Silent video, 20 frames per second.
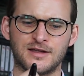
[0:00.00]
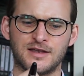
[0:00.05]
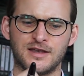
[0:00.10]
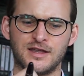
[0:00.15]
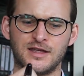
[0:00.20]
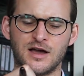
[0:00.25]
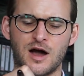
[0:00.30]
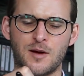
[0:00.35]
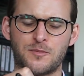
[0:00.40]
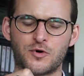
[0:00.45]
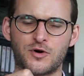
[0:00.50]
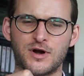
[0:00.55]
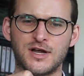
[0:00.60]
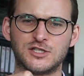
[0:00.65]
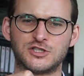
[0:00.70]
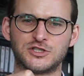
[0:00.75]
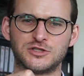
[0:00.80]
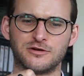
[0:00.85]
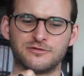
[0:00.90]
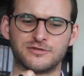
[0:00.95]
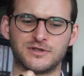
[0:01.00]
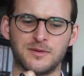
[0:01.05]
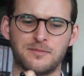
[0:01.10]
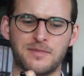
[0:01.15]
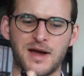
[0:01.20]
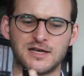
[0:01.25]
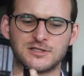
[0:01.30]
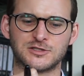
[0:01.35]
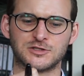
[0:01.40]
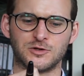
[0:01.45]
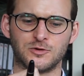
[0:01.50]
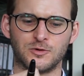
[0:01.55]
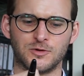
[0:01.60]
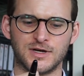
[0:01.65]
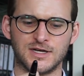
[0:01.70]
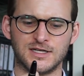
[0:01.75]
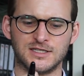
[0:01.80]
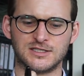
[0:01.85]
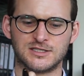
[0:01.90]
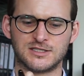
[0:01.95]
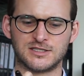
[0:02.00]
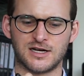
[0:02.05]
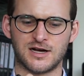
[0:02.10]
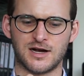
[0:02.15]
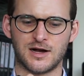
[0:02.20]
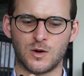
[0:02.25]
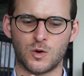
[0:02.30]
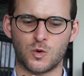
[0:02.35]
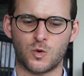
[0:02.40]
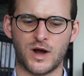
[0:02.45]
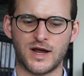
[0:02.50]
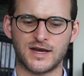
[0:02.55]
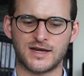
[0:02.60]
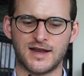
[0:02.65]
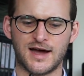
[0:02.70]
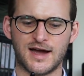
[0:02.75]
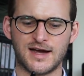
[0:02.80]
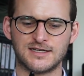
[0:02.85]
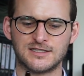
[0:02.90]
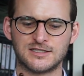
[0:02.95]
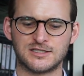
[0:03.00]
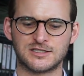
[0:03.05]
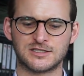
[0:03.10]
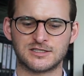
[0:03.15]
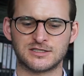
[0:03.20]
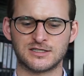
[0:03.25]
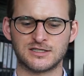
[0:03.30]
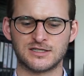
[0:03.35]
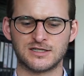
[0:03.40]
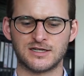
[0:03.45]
The operation of the bezel is quite nice